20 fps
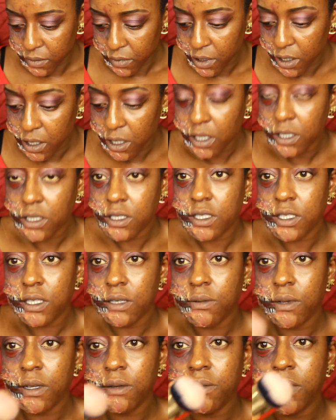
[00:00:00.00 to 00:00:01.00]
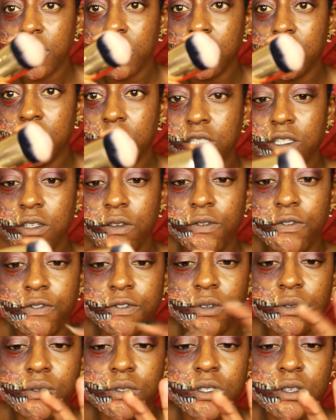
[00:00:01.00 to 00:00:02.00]
Look, you see what I mean? It just
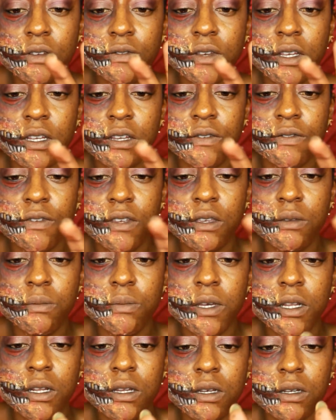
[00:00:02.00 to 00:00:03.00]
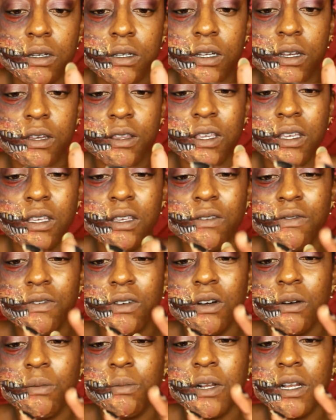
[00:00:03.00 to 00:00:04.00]
falls off anything you put it on. I think you've
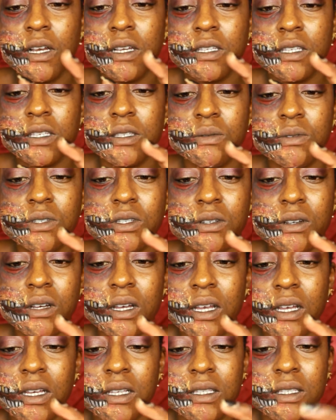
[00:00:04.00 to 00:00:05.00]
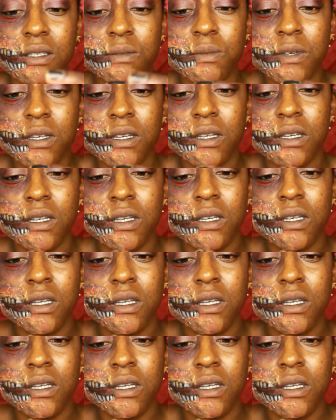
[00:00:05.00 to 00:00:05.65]
got to apply this with your hands, but